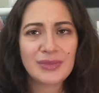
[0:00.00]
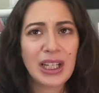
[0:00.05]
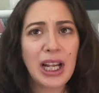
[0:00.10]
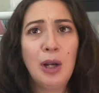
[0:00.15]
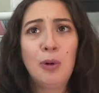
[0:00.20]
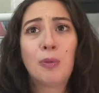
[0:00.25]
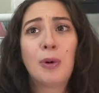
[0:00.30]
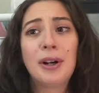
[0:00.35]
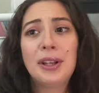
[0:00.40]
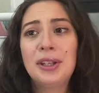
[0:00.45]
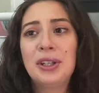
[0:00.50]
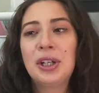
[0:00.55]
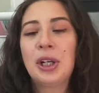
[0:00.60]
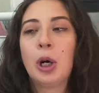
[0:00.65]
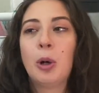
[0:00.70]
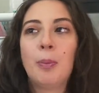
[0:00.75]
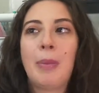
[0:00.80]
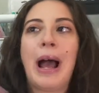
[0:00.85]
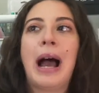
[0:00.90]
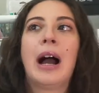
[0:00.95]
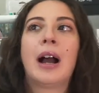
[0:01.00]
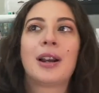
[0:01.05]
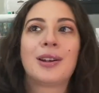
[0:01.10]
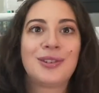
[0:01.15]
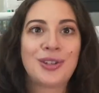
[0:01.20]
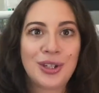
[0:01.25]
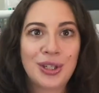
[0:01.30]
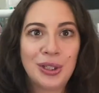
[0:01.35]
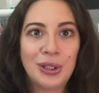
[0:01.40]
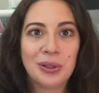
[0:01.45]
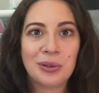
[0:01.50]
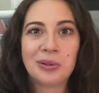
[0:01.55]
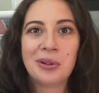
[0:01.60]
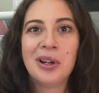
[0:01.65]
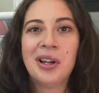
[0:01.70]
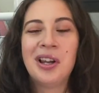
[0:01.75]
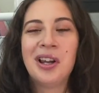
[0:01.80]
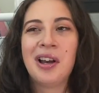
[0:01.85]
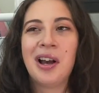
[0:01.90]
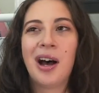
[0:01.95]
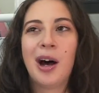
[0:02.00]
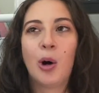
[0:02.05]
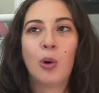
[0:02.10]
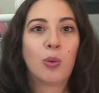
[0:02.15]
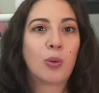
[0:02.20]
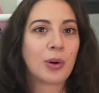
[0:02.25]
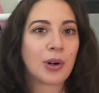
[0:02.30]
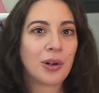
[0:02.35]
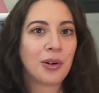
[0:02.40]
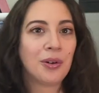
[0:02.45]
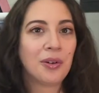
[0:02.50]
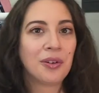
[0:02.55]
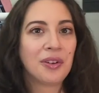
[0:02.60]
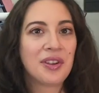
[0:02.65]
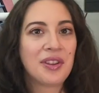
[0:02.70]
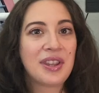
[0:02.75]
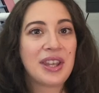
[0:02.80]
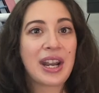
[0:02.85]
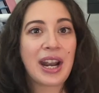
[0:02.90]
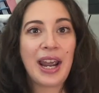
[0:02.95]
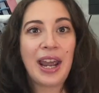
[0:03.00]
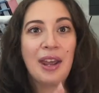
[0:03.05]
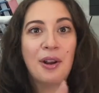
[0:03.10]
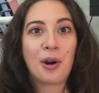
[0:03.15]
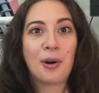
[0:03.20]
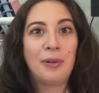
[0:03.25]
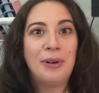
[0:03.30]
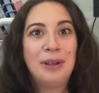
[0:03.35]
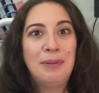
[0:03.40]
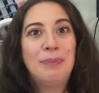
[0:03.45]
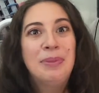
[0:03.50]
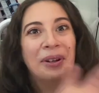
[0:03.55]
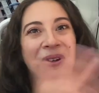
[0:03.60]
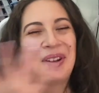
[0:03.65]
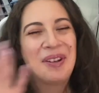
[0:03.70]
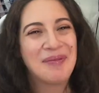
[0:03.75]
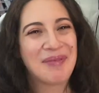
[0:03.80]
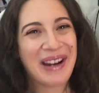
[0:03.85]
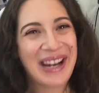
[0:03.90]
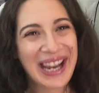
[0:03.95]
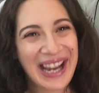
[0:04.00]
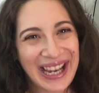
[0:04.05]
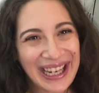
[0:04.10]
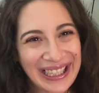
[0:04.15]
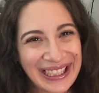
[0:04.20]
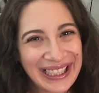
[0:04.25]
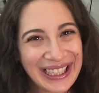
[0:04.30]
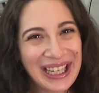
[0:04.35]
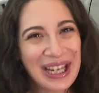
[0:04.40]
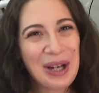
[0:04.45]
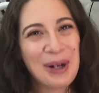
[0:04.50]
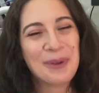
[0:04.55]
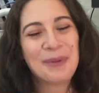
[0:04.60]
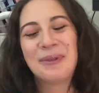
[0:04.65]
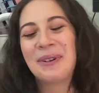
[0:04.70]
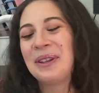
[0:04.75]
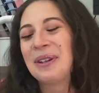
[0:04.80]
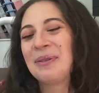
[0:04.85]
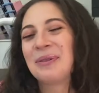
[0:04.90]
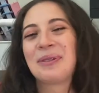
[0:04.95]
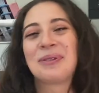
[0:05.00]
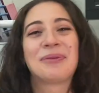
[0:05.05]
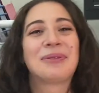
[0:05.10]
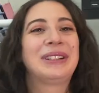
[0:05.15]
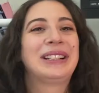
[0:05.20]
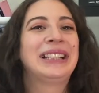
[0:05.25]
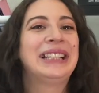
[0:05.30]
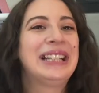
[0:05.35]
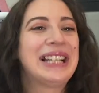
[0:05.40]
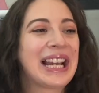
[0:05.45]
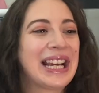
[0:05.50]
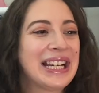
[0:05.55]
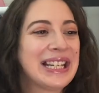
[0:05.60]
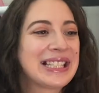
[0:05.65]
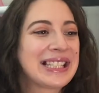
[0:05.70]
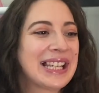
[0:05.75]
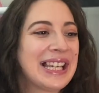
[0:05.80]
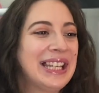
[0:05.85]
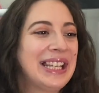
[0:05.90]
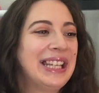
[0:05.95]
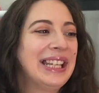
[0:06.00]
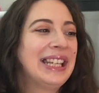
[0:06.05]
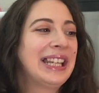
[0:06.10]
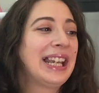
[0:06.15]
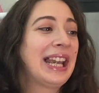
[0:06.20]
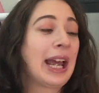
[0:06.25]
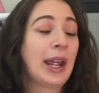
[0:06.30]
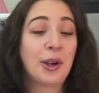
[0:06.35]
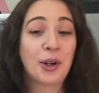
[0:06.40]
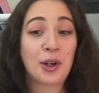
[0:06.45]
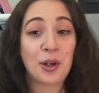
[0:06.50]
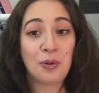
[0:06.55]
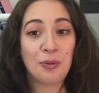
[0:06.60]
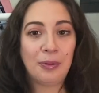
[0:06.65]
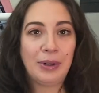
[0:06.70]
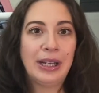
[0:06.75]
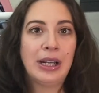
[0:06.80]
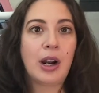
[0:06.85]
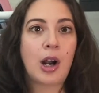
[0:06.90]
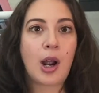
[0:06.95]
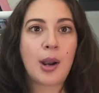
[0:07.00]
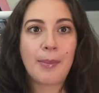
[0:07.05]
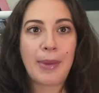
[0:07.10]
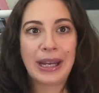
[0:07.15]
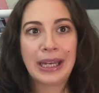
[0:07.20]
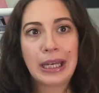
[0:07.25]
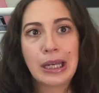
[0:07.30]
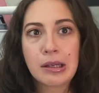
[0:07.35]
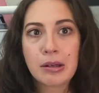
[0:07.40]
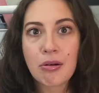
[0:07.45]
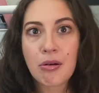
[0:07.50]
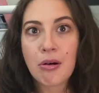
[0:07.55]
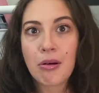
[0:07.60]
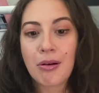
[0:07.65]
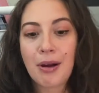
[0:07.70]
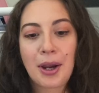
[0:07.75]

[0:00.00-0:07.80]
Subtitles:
I wanted to go back to a world that I had already built in my head, one that was really nice, and I could read it on my Kindle.